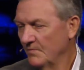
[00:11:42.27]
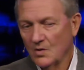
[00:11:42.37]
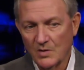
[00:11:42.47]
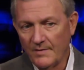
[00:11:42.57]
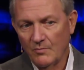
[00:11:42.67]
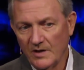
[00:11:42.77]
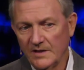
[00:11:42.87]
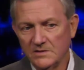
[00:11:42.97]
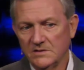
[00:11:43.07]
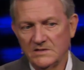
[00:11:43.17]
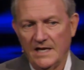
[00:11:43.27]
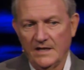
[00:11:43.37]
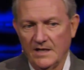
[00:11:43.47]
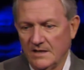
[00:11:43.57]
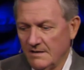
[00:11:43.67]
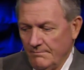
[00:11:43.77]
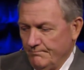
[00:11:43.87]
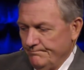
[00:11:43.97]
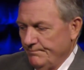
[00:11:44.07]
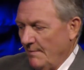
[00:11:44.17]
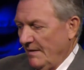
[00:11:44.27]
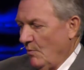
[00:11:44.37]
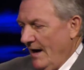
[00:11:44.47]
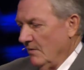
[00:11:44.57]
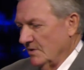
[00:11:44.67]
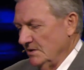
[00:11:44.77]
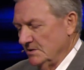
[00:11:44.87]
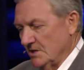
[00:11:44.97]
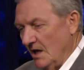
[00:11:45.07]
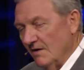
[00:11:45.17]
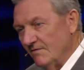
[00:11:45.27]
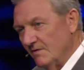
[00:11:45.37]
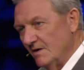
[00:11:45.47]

I mean, really, he's just saying that, I mean, wow, this is love.